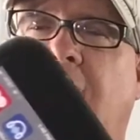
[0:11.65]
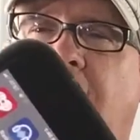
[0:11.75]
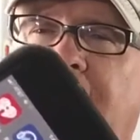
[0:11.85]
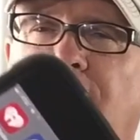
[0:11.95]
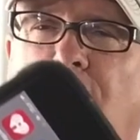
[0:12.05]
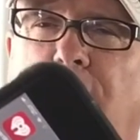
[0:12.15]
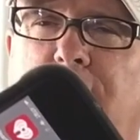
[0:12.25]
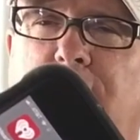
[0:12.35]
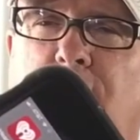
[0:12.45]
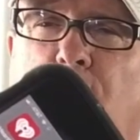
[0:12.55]

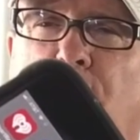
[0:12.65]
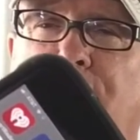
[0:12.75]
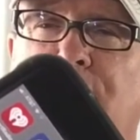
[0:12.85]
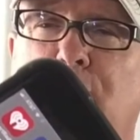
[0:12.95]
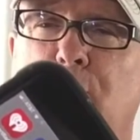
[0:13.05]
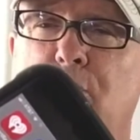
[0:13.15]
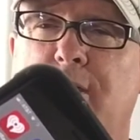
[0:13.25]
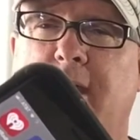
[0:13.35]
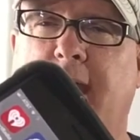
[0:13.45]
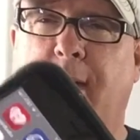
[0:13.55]
iHeart or the Tuned
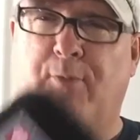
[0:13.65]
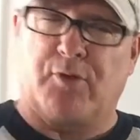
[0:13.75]
In app.